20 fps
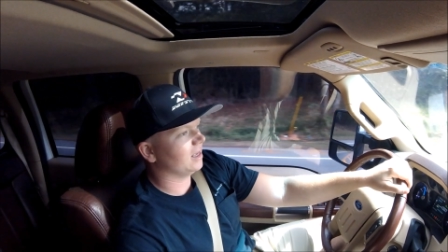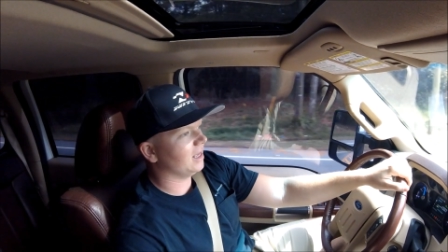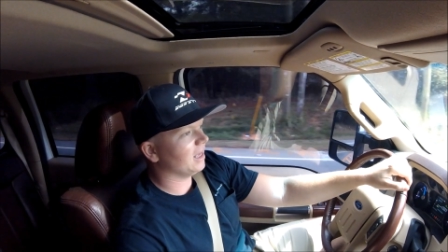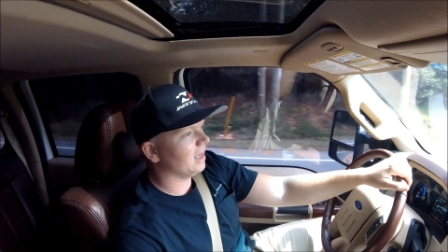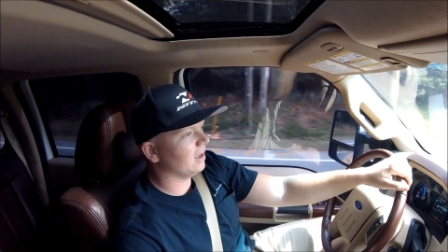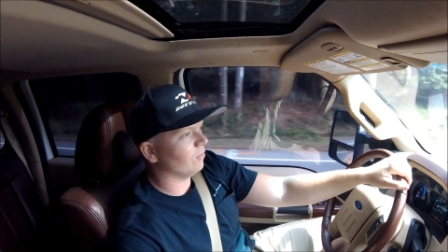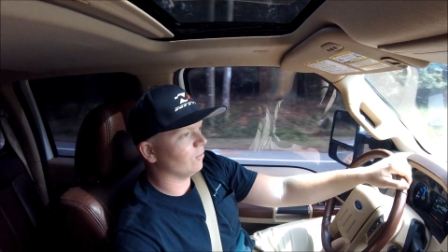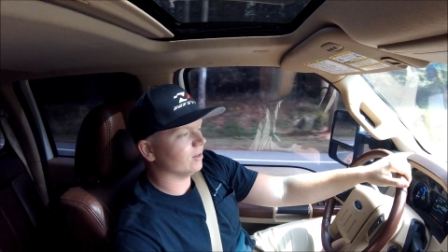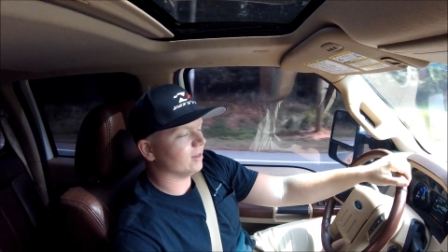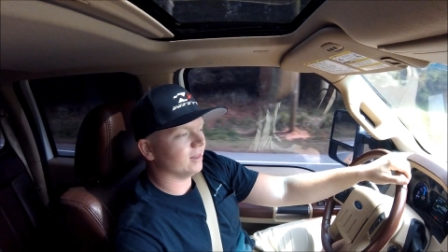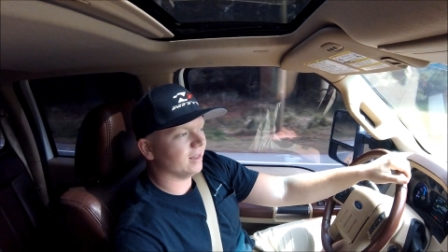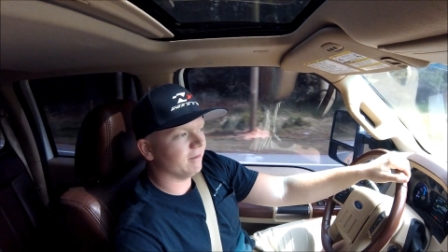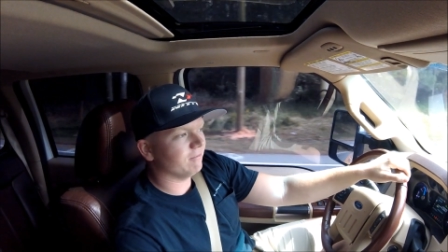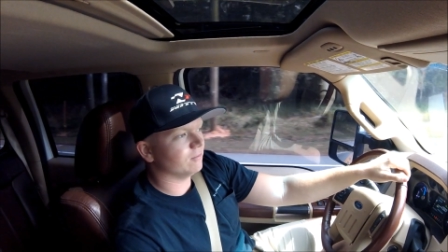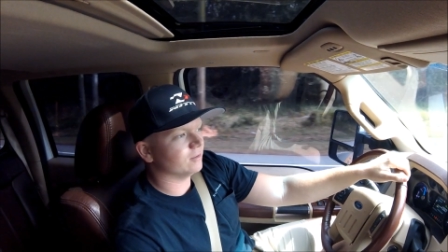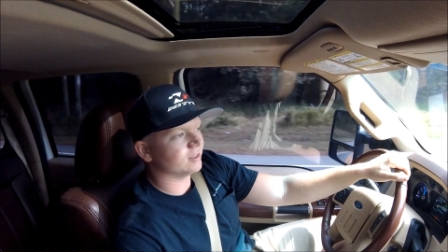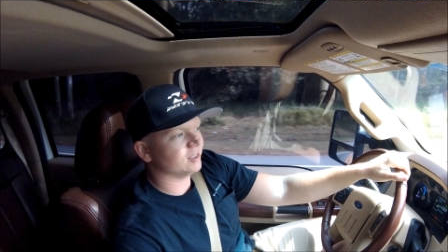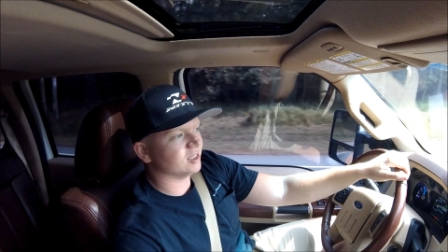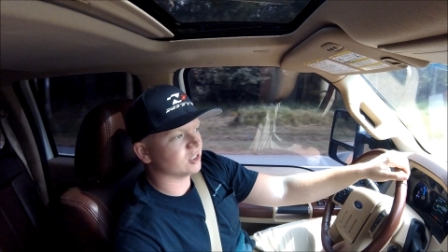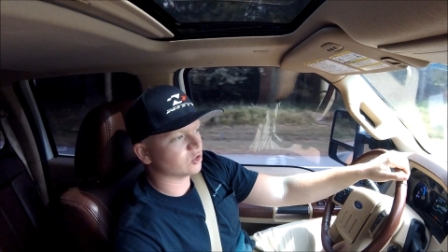kit
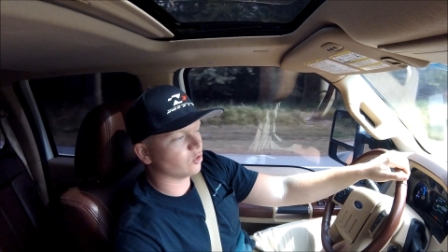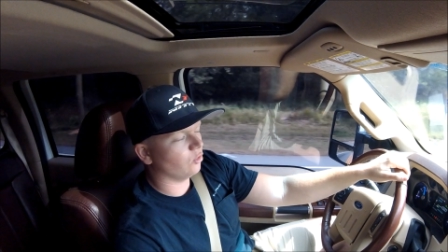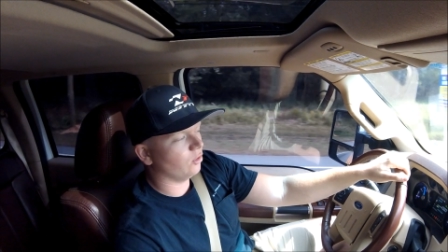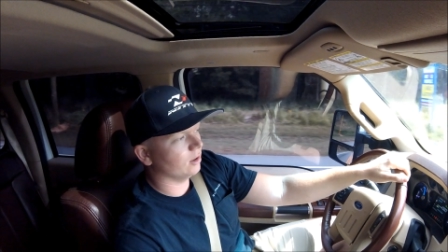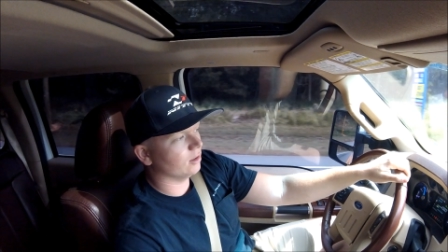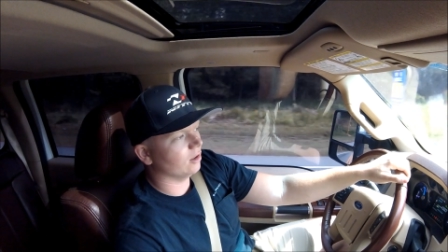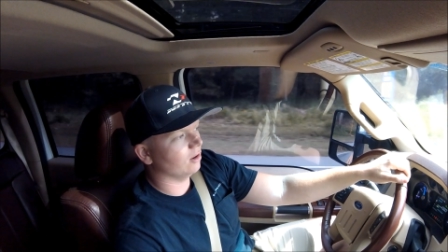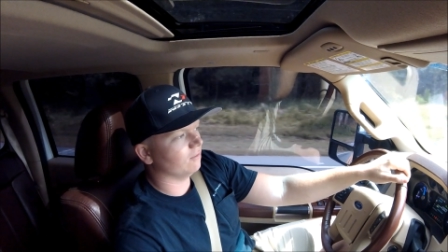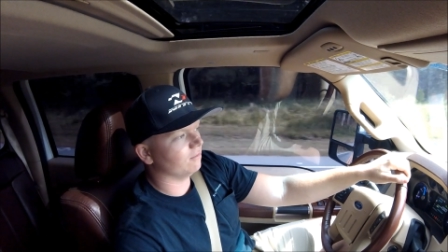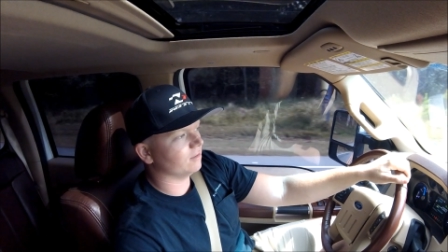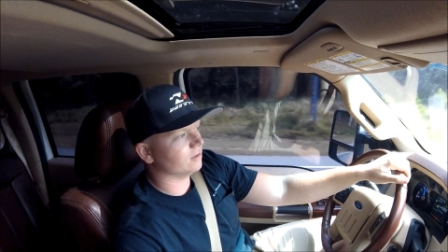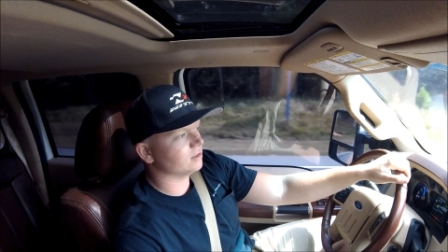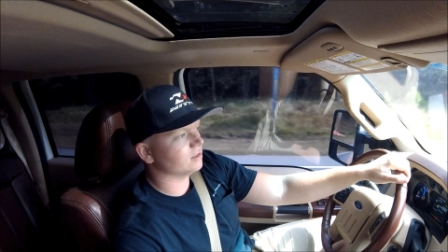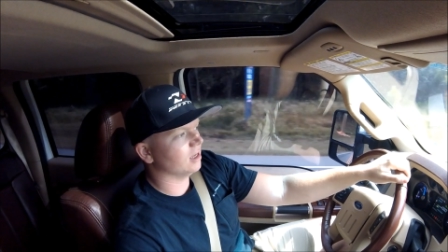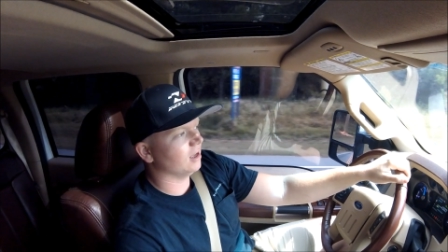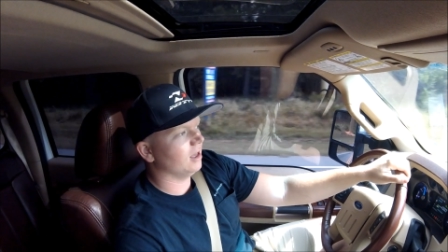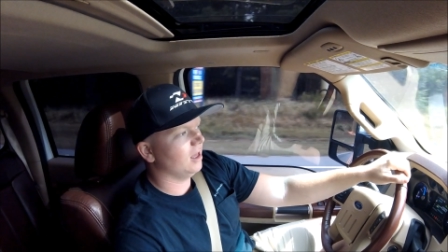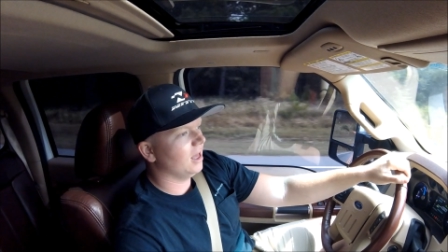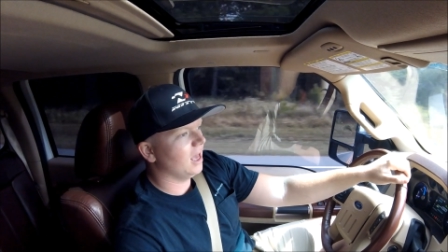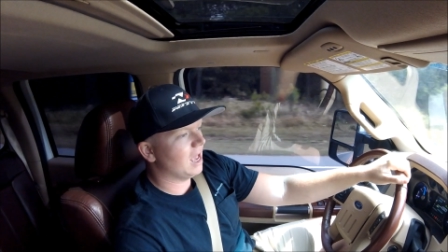even with these coilovers
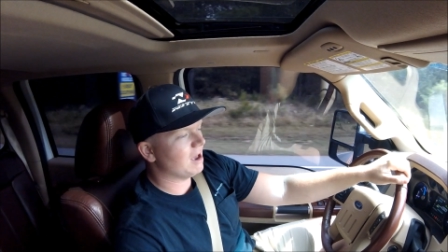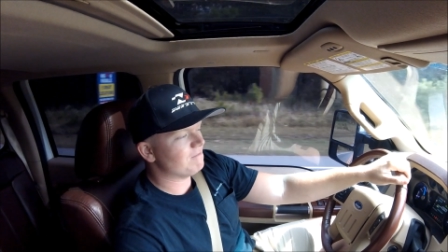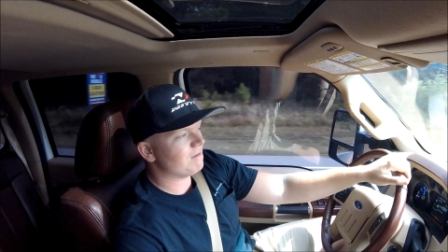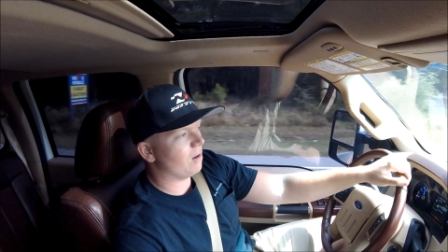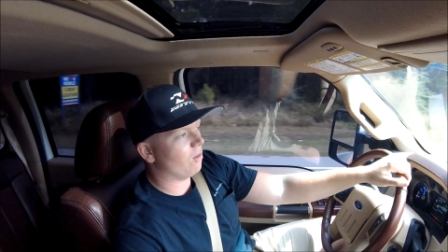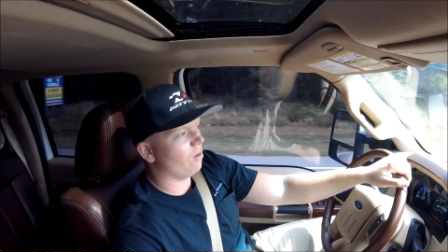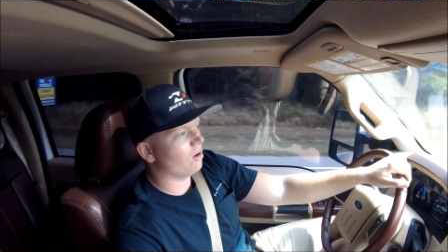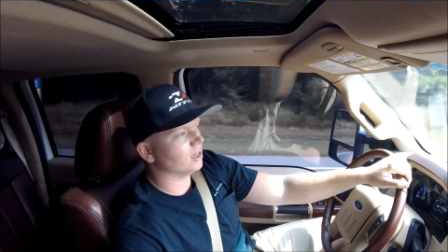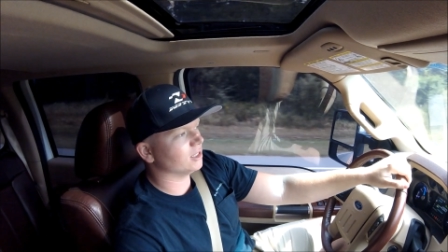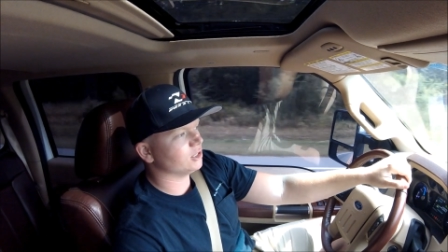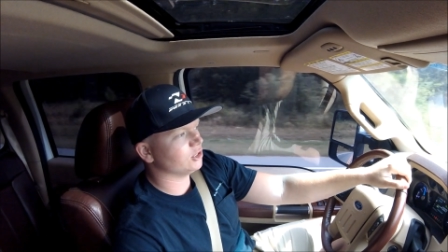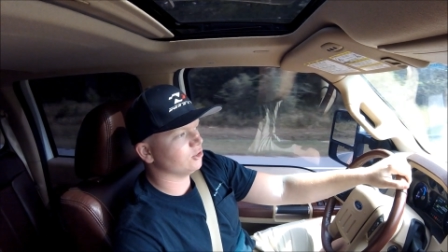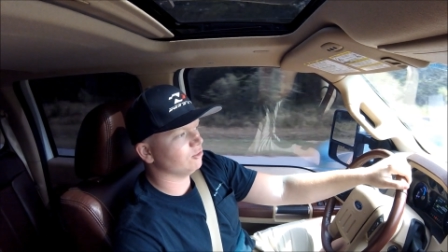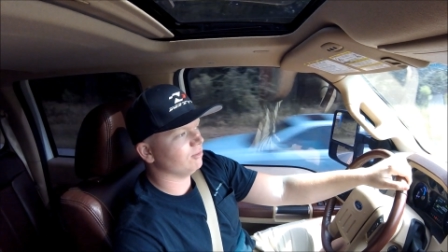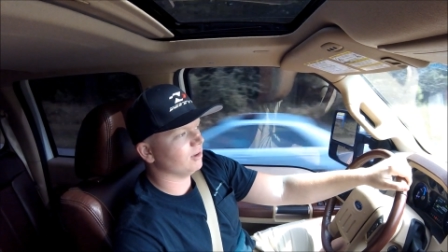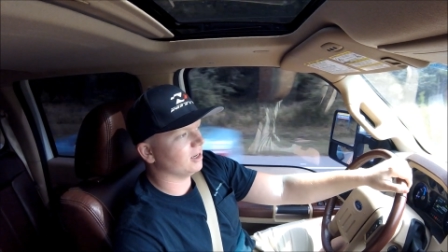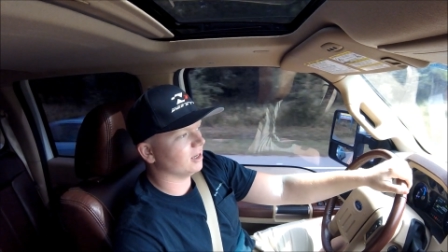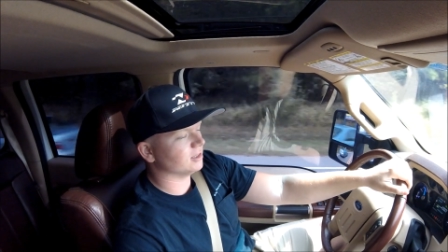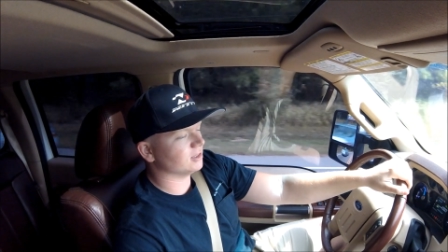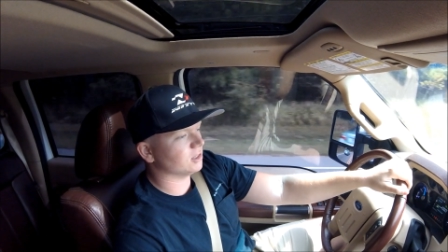if I wanted to,
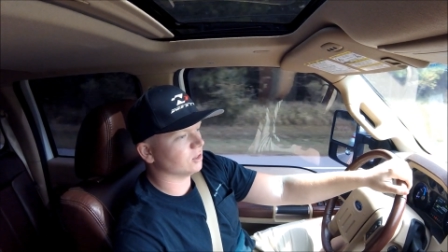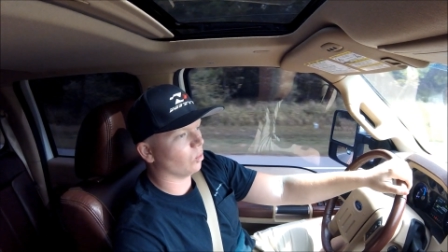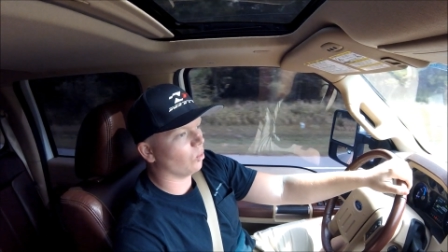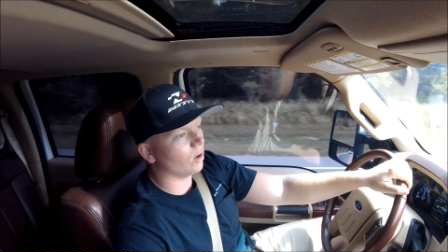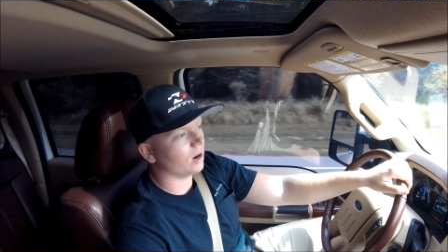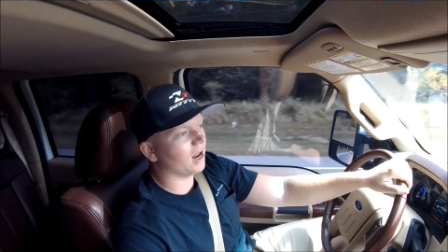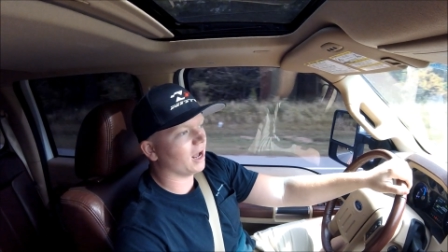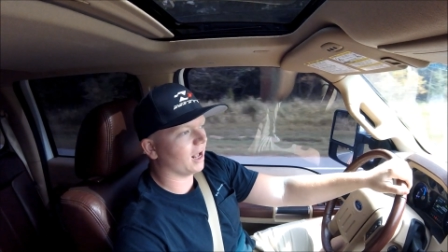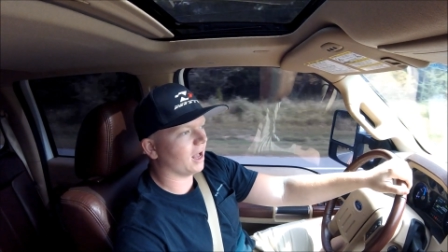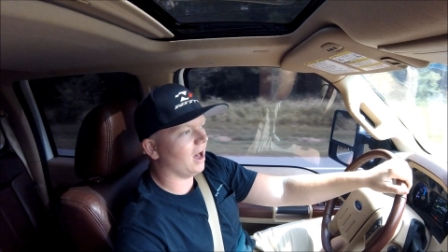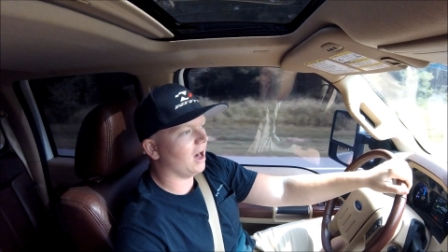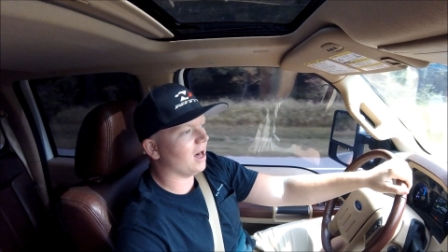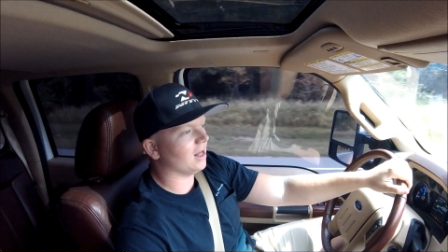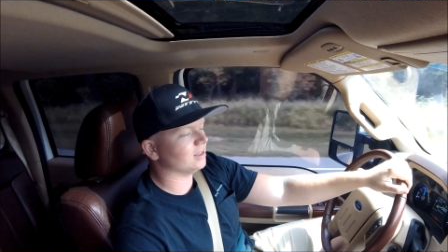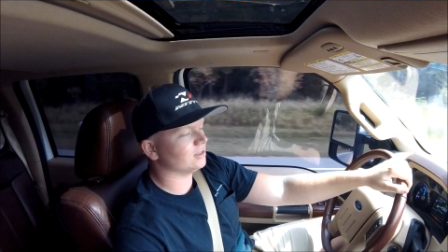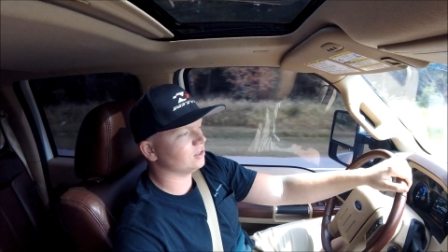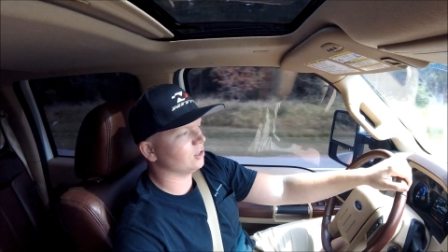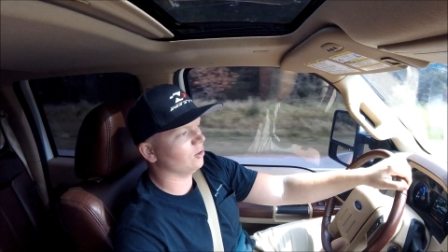because of the one I got.